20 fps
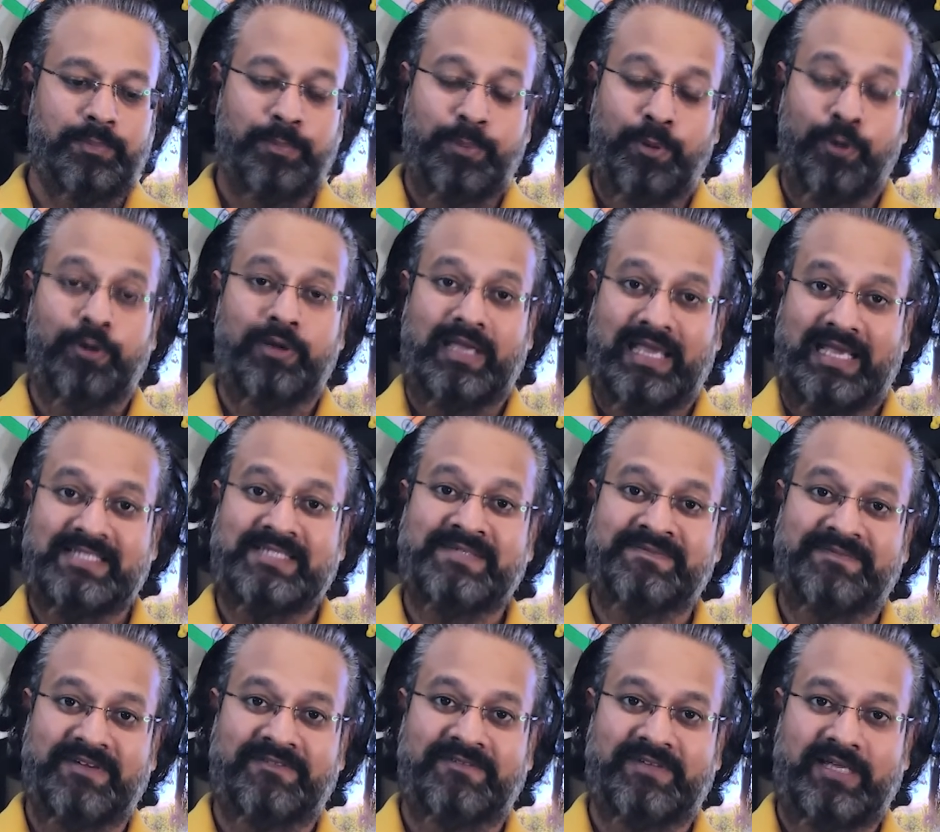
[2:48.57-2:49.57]
Polk
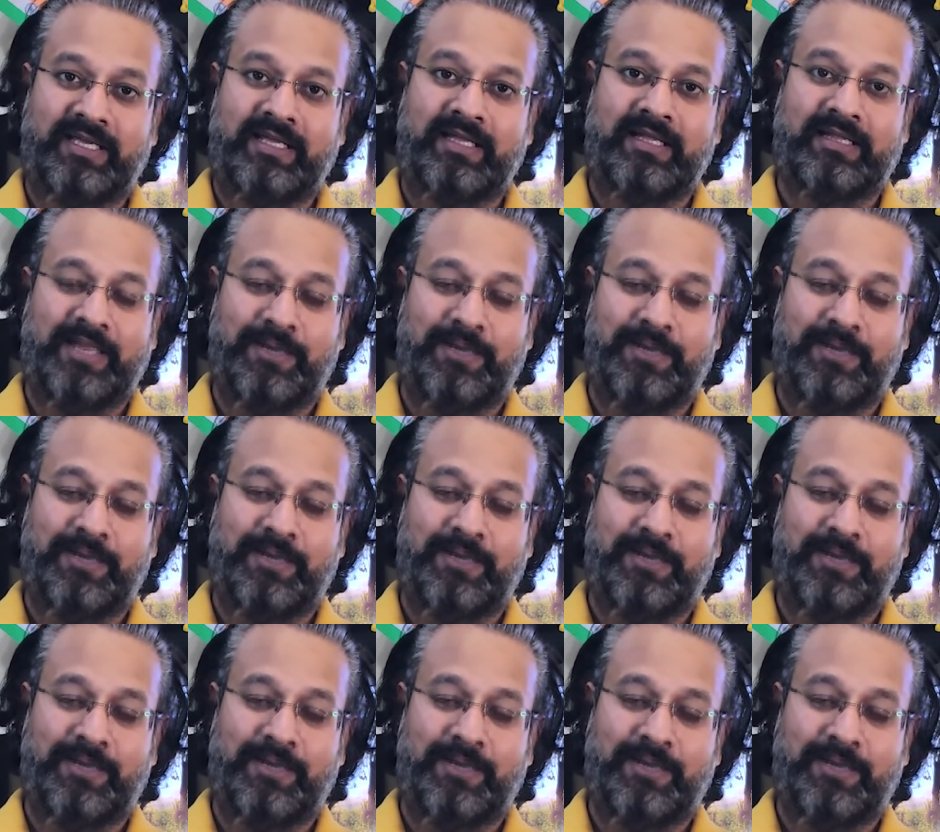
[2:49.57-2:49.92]
S50.